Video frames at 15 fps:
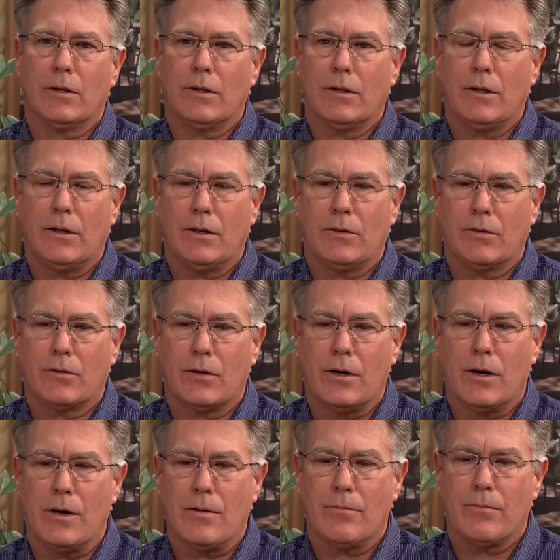It, it's
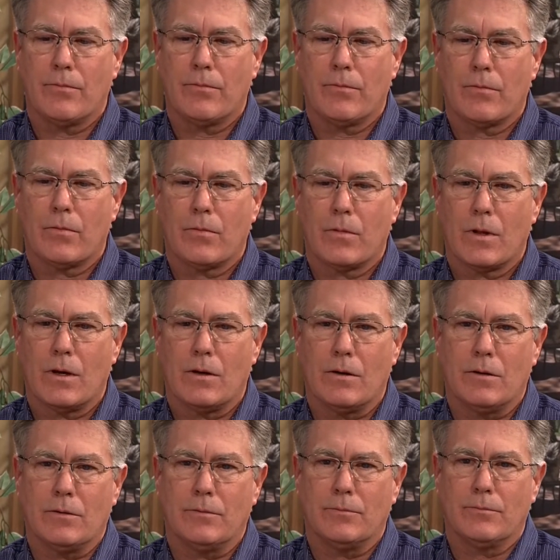um,
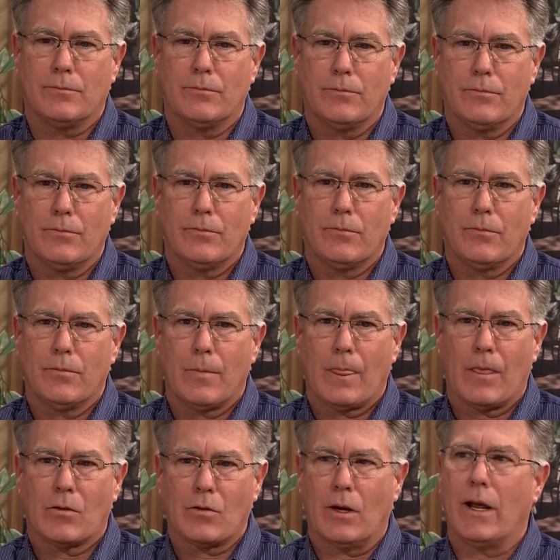um,
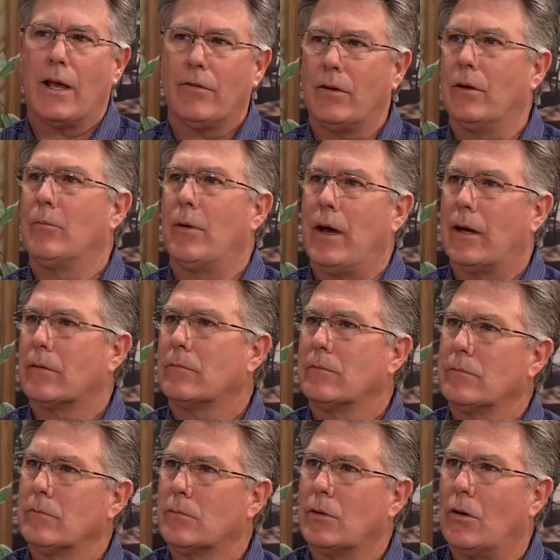it's going to have an impact
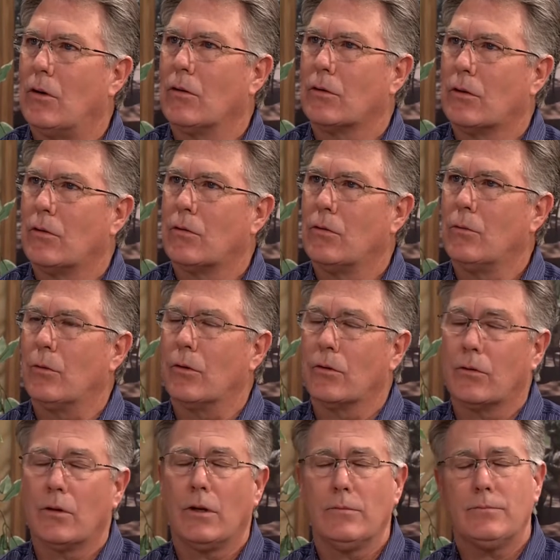to all the
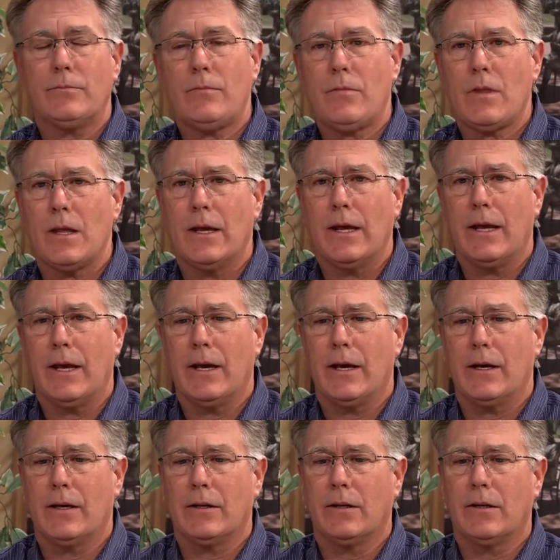consumers,
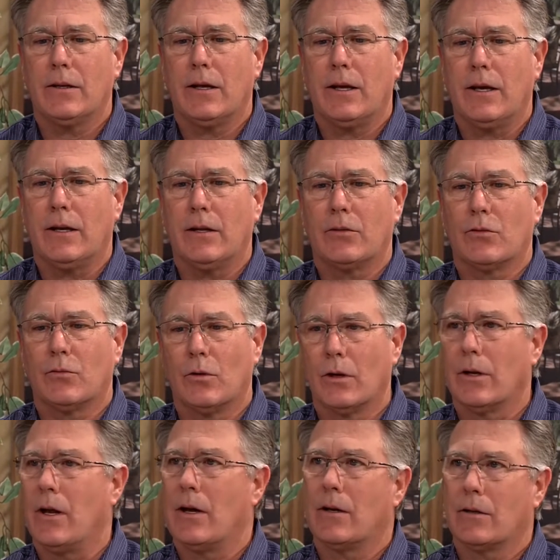and and it's
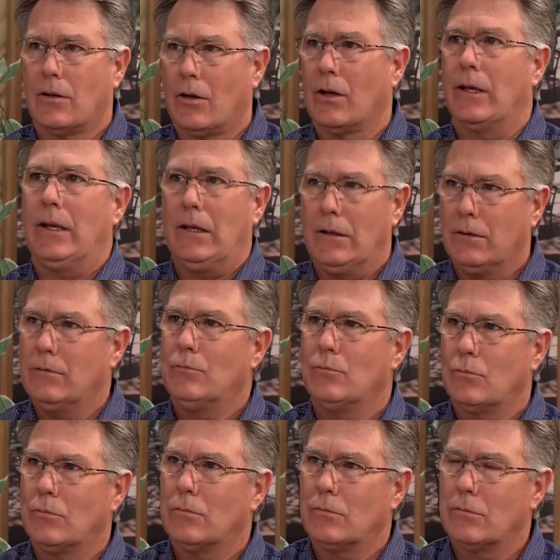really not a clean
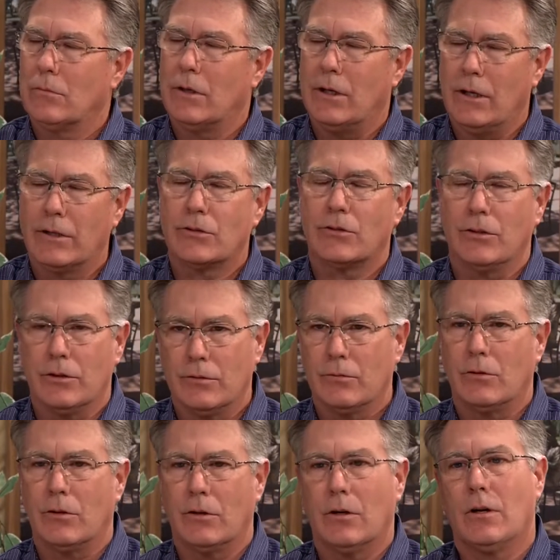
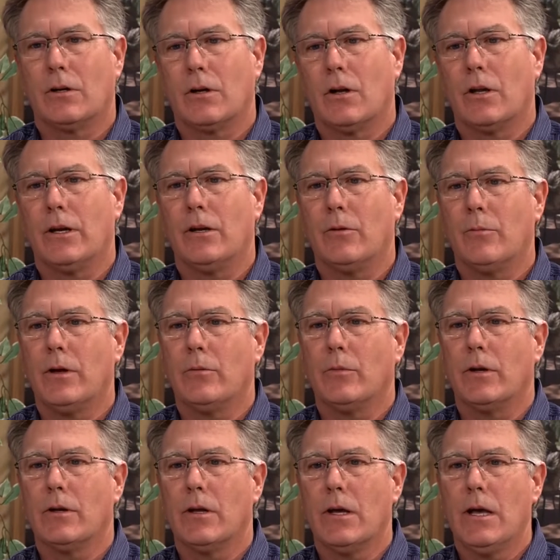initiative or a clean amendment.